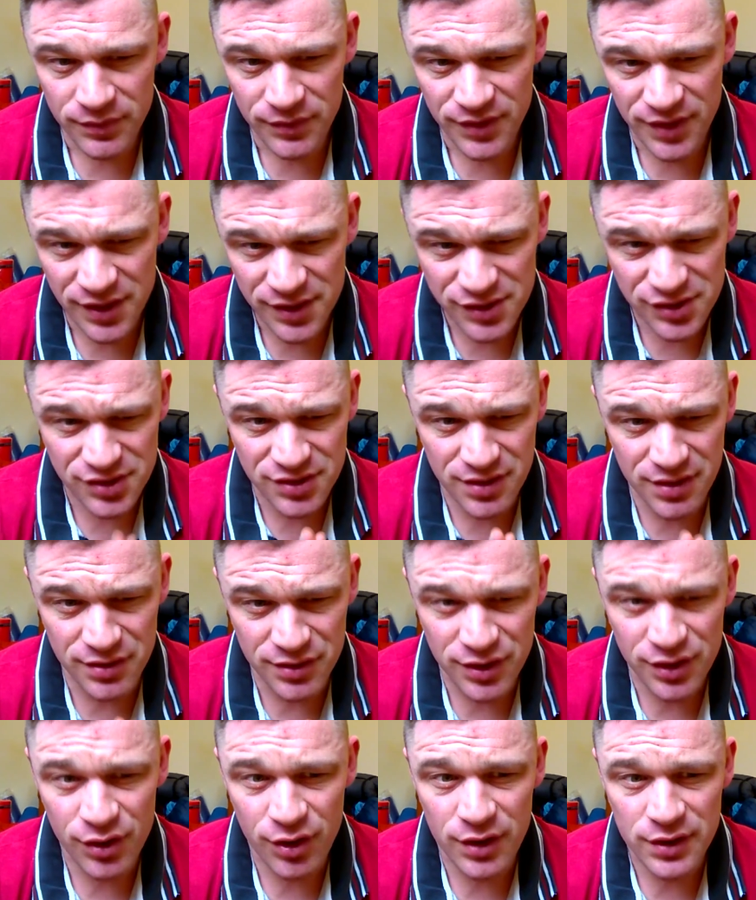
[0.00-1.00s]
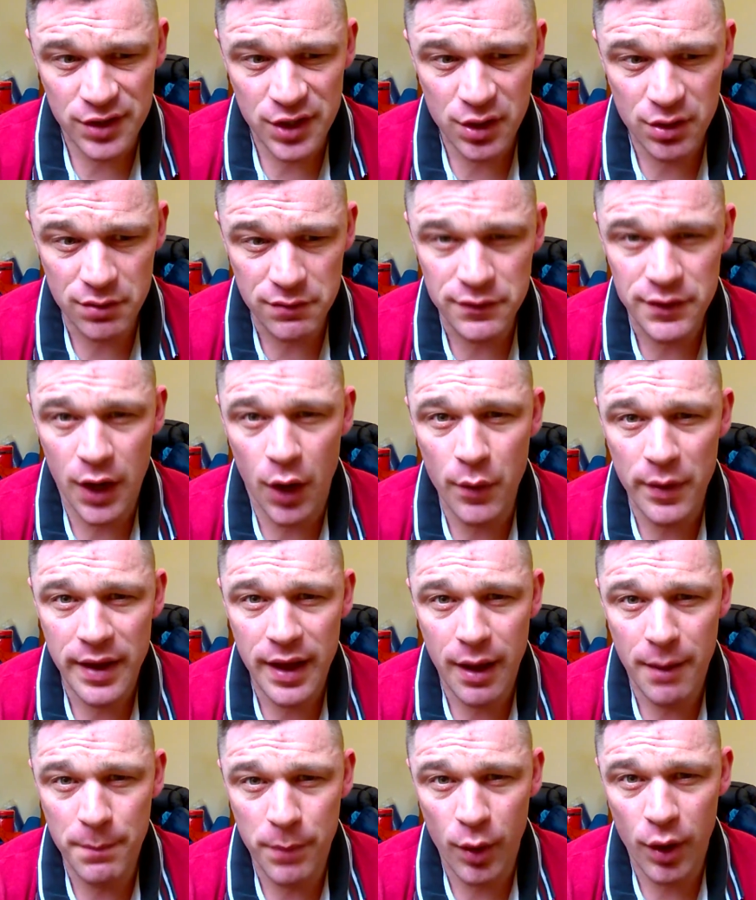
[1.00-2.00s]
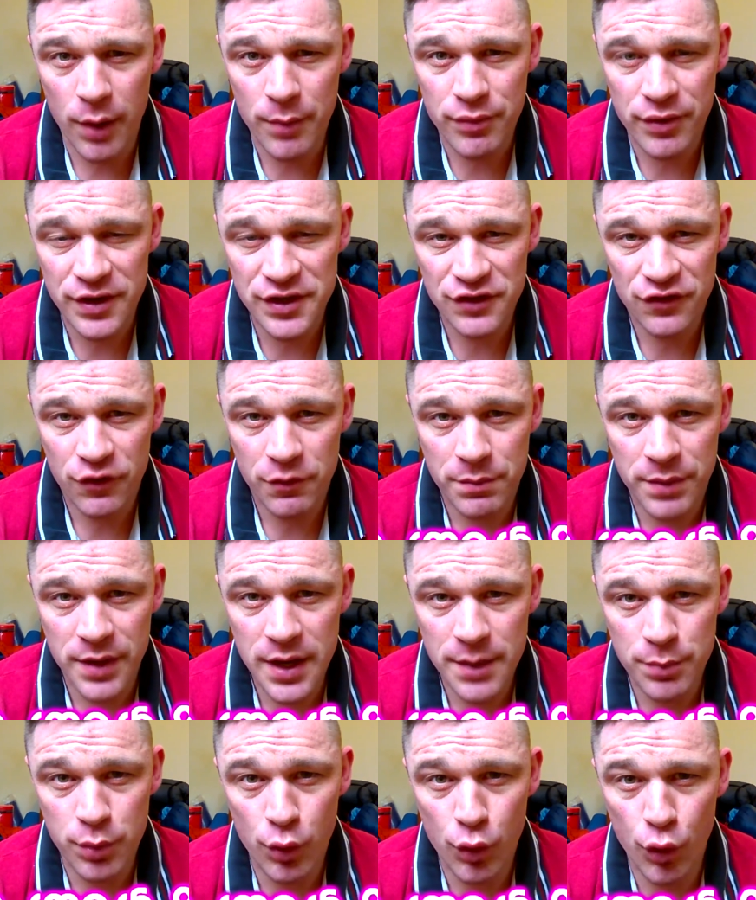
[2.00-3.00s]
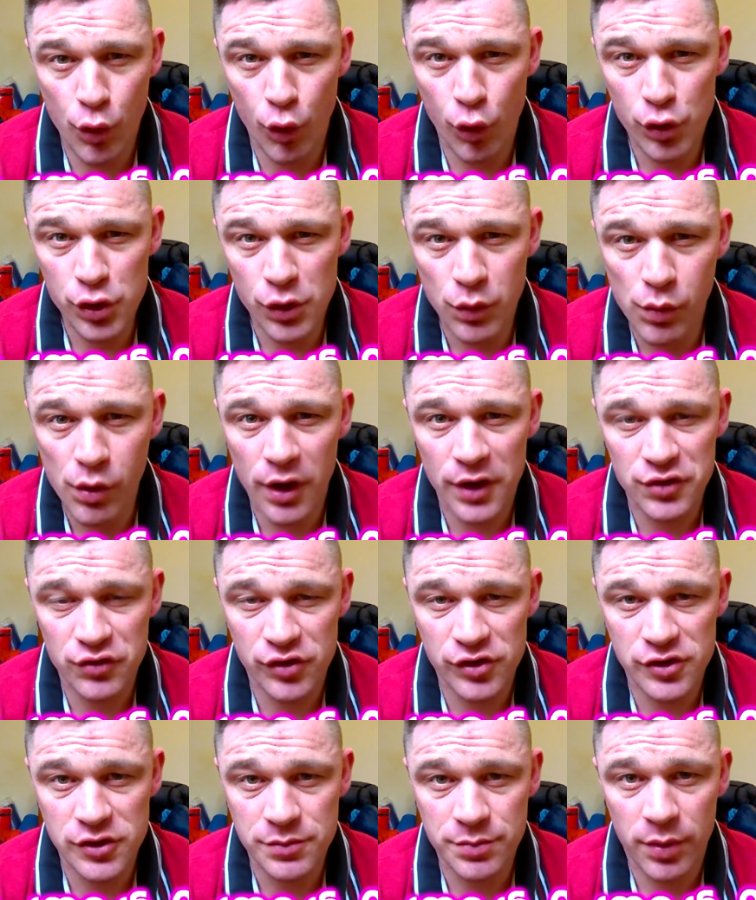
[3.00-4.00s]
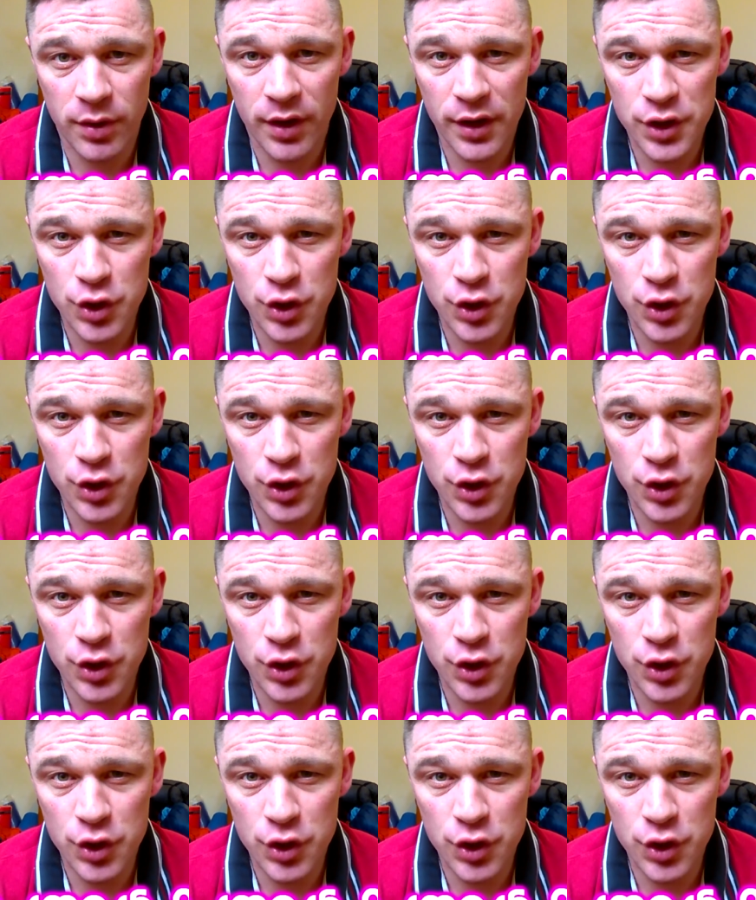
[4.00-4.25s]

Does the idea of going out buying presents for people or your work's Christmas party,